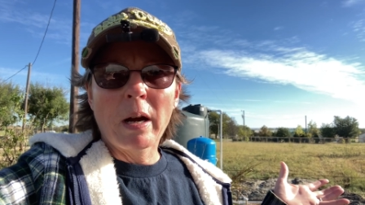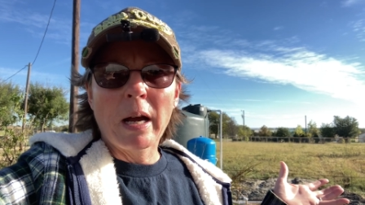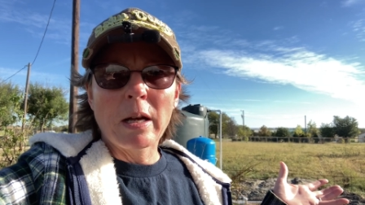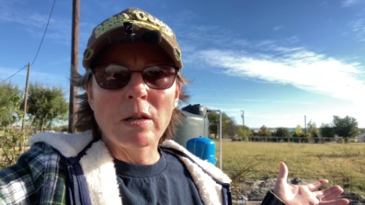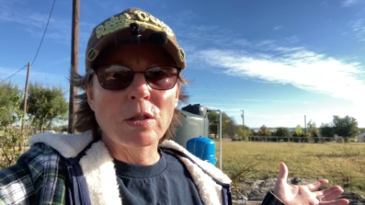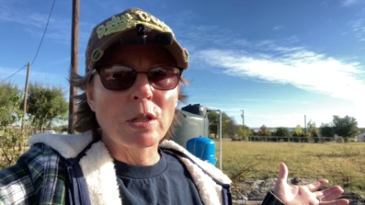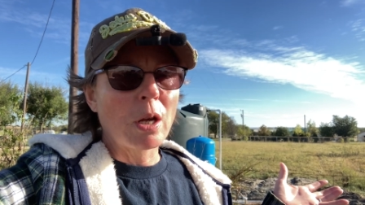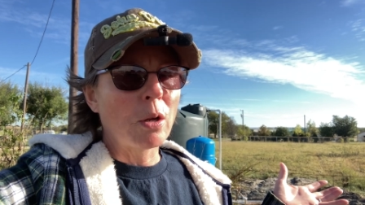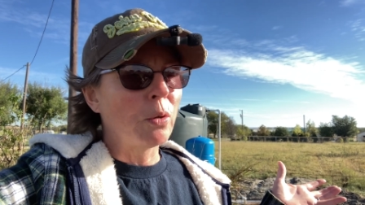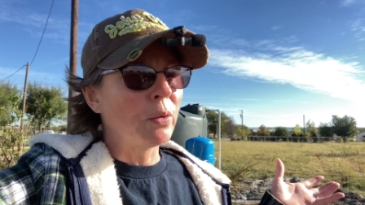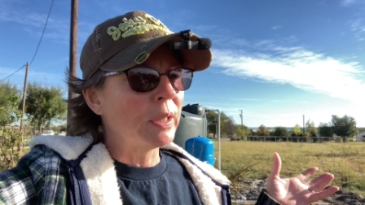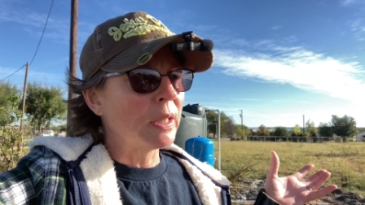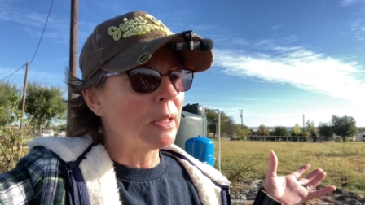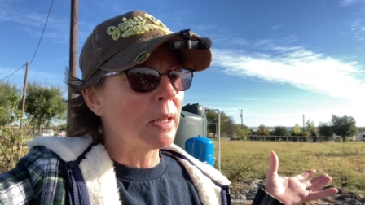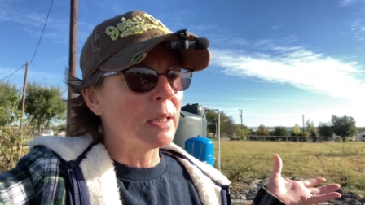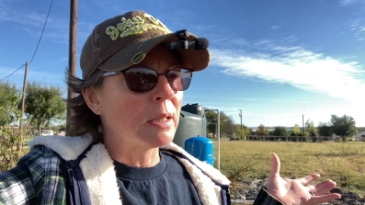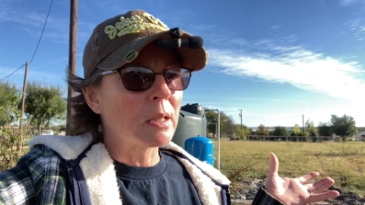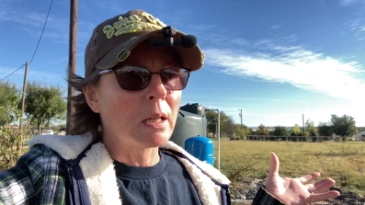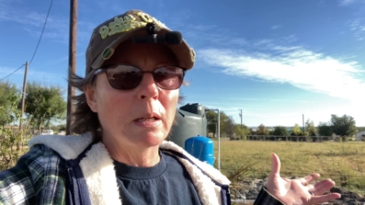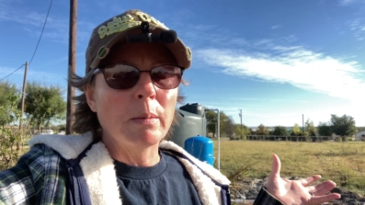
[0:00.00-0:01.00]
household
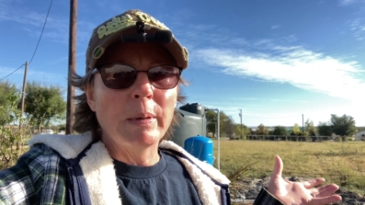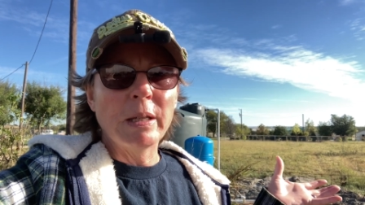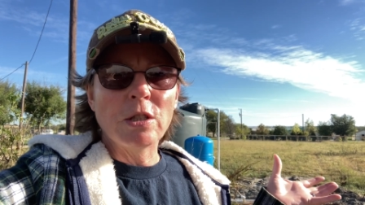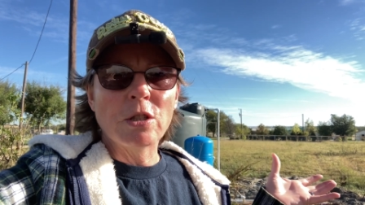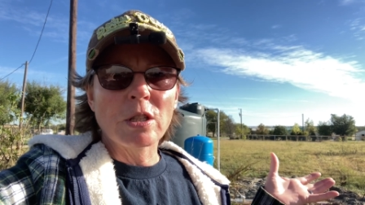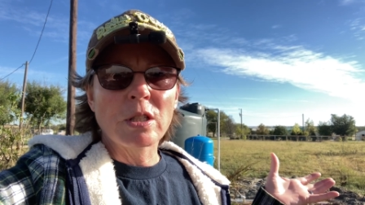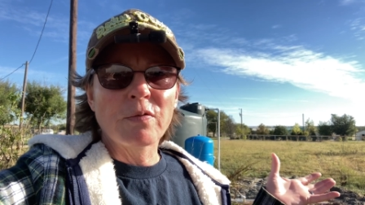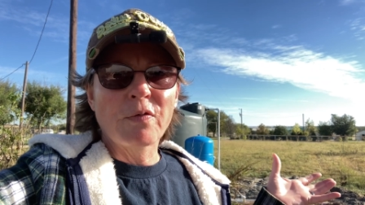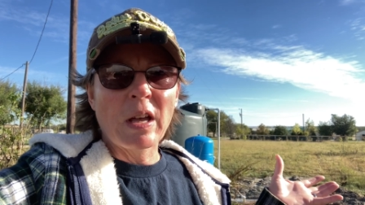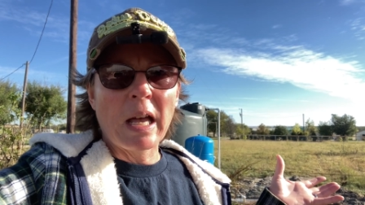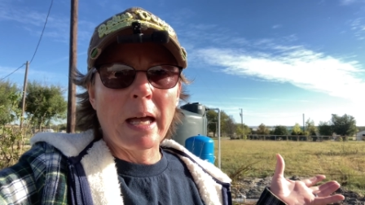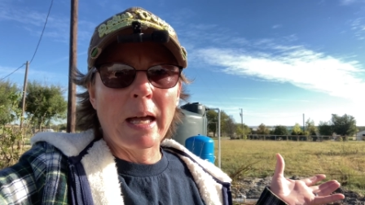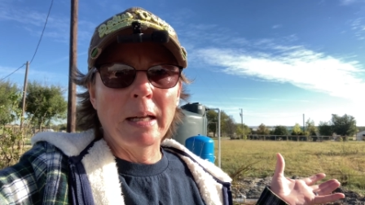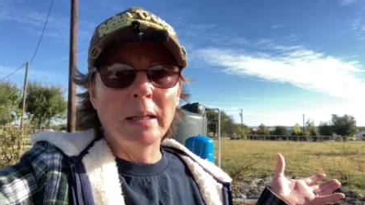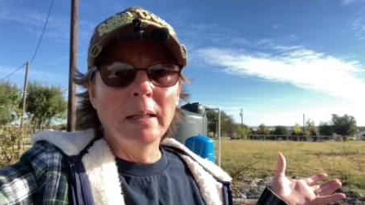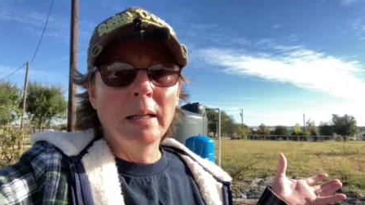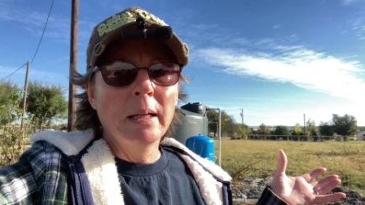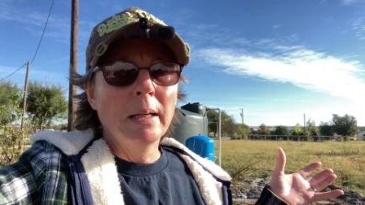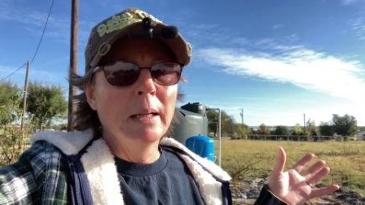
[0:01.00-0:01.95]
it's going to be just fine,